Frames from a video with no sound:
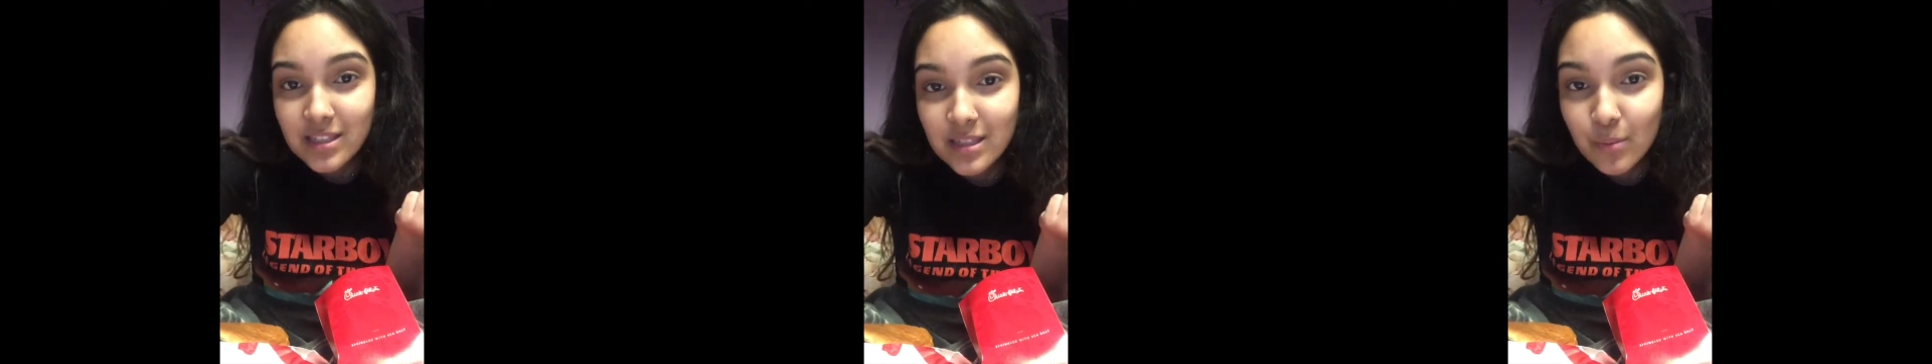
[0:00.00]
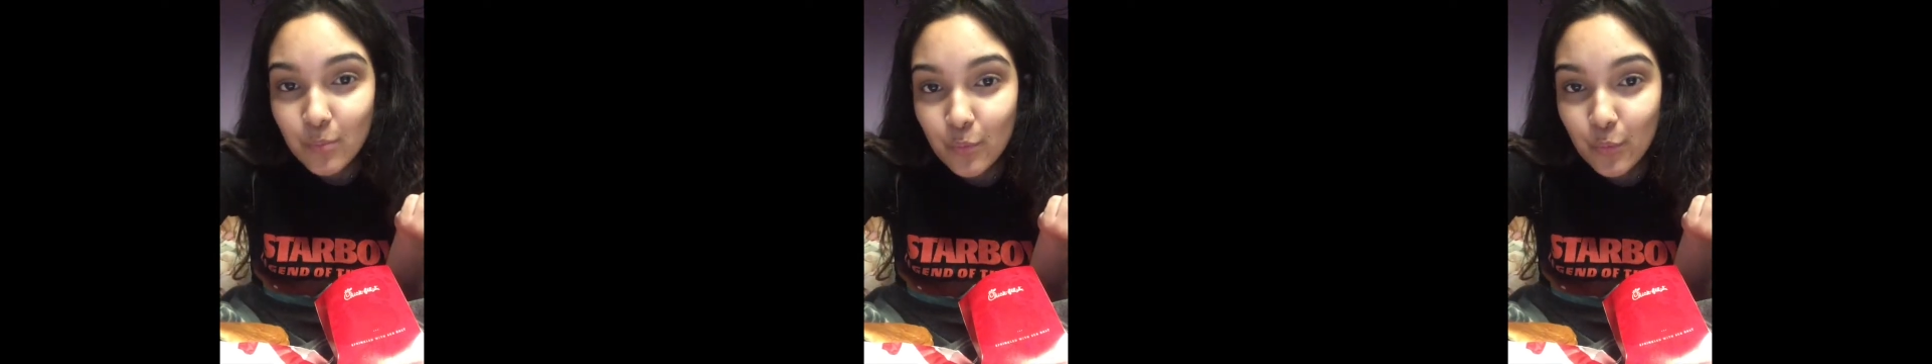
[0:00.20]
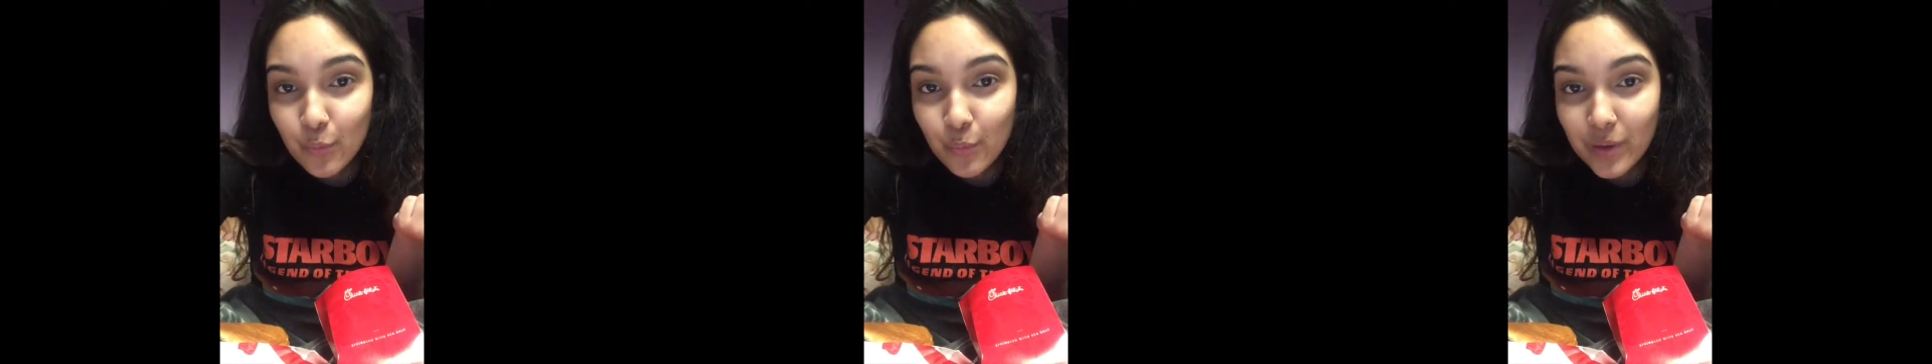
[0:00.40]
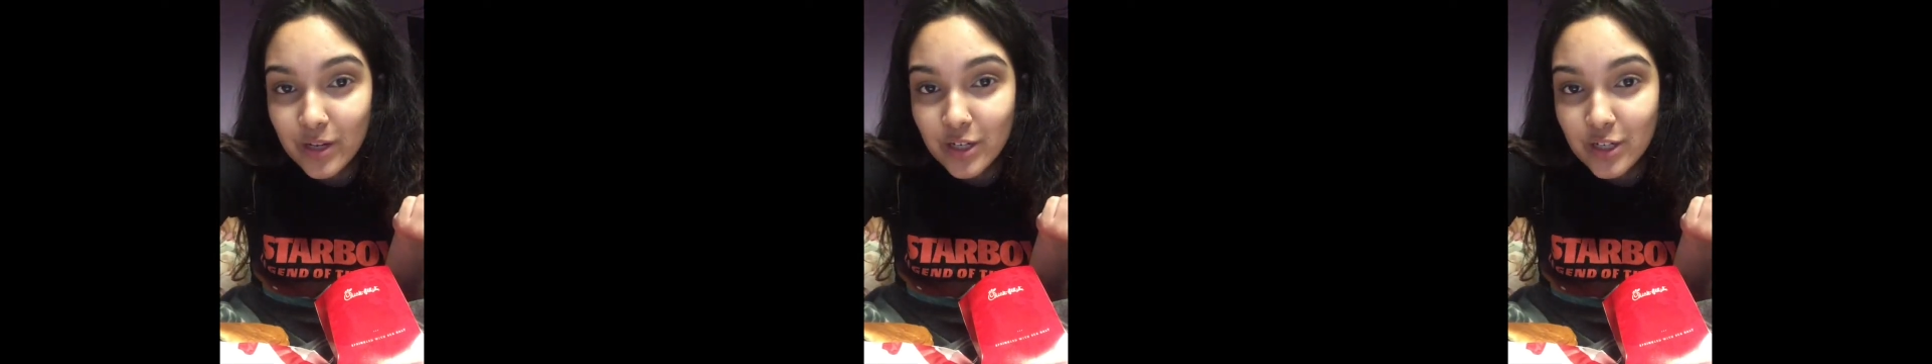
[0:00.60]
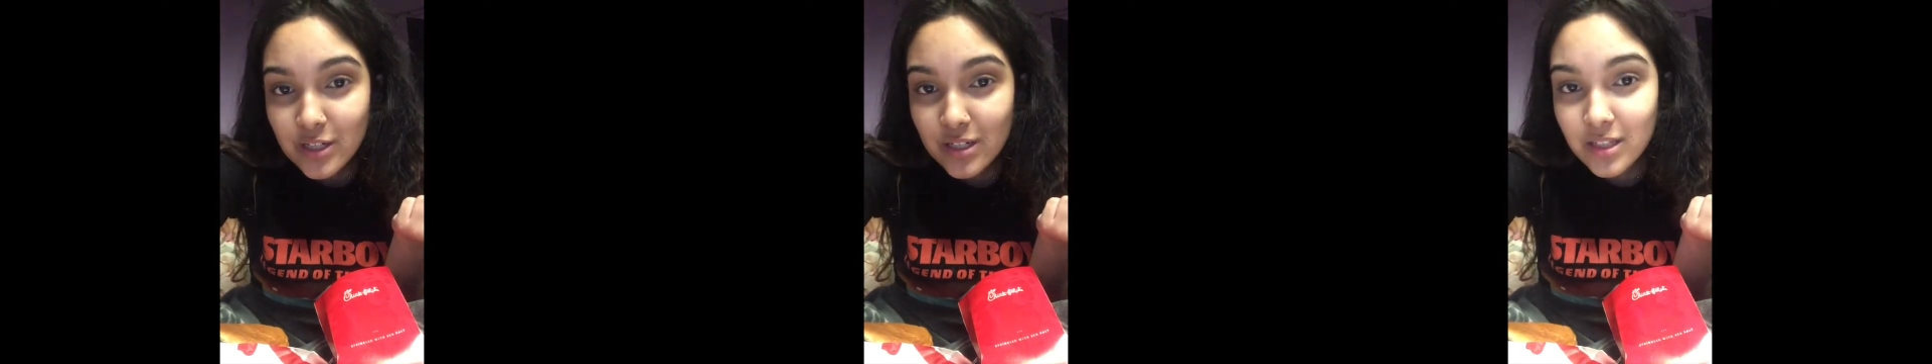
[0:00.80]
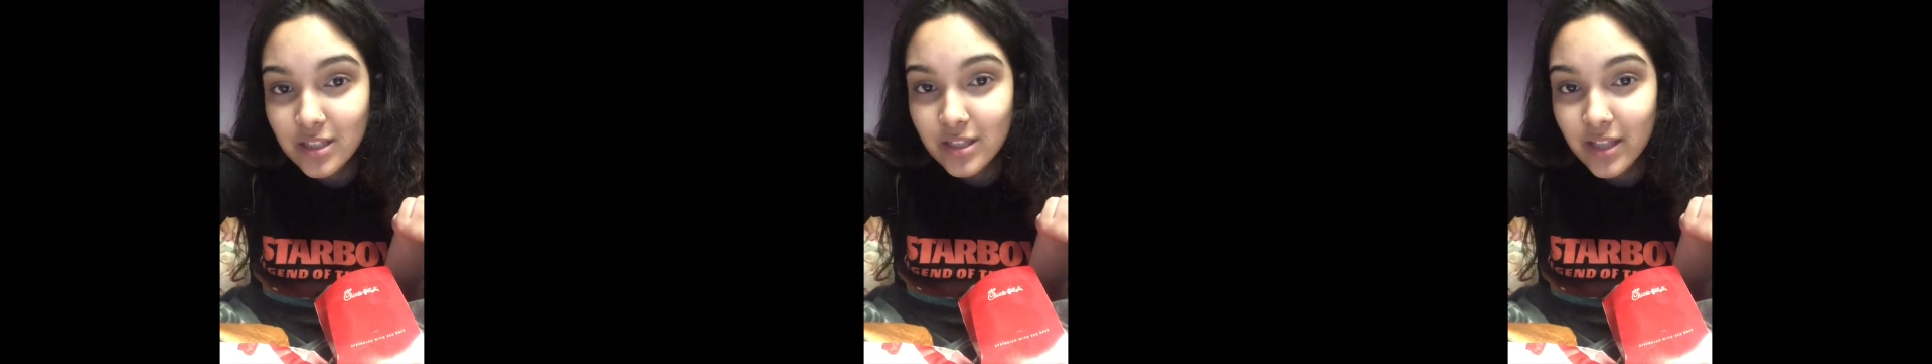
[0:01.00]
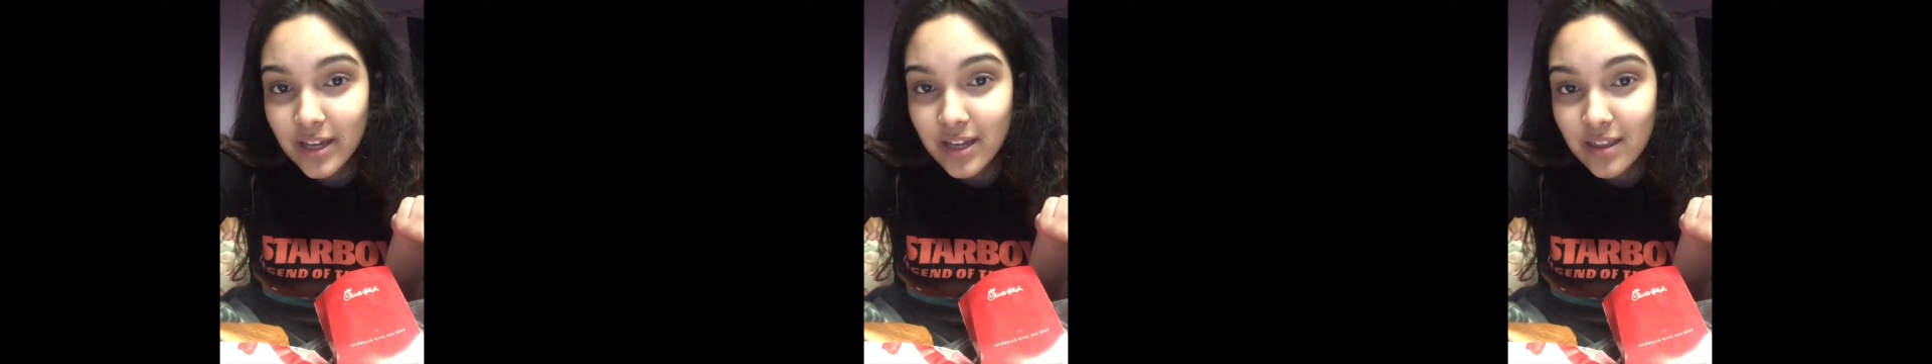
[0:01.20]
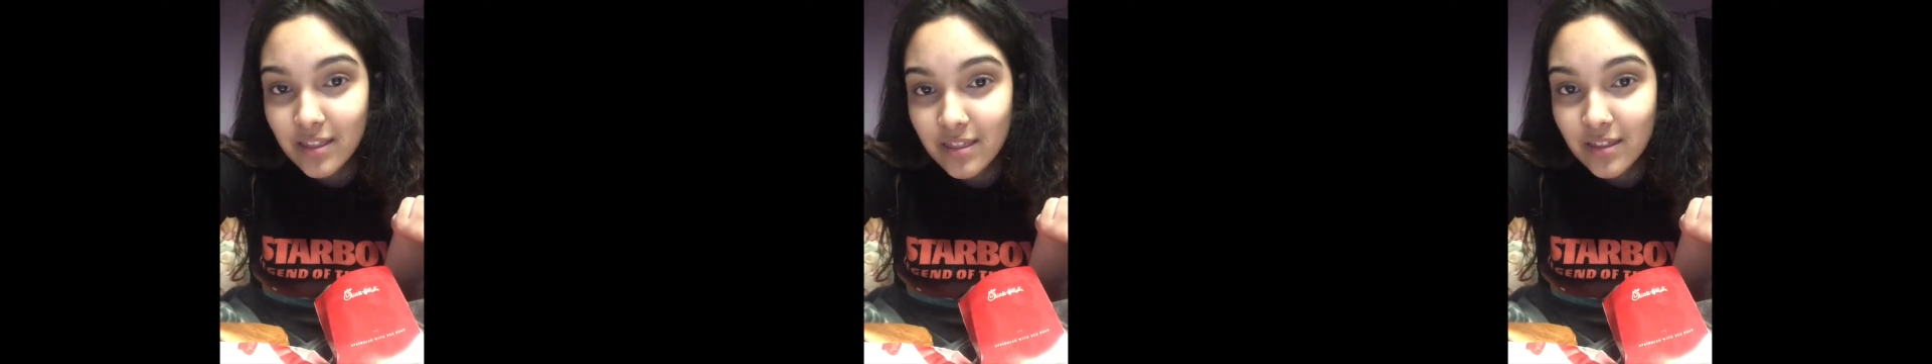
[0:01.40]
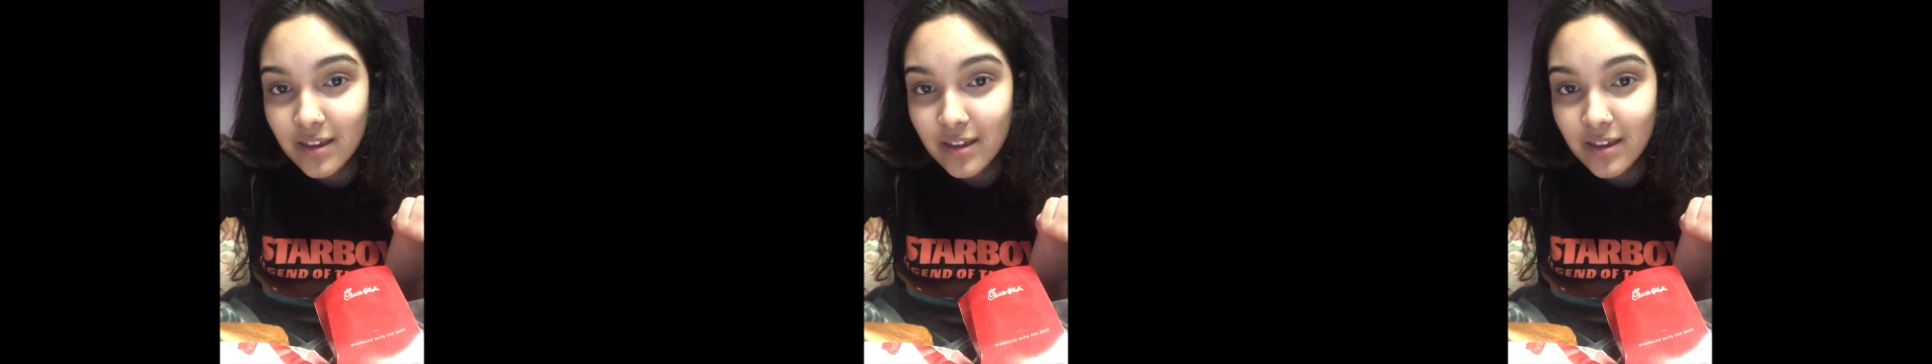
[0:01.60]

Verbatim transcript: some weird light